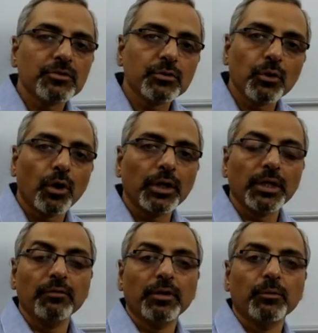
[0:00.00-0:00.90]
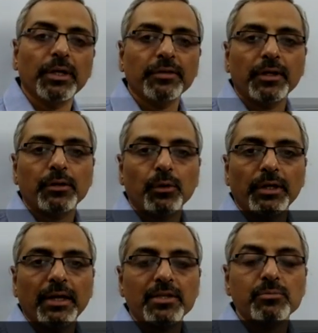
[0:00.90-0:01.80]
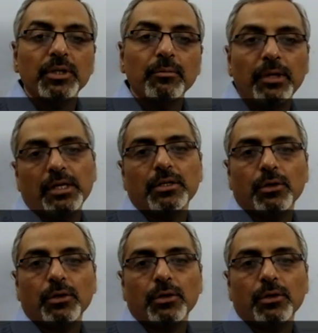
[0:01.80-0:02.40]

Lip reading: not given when the drawing has been made,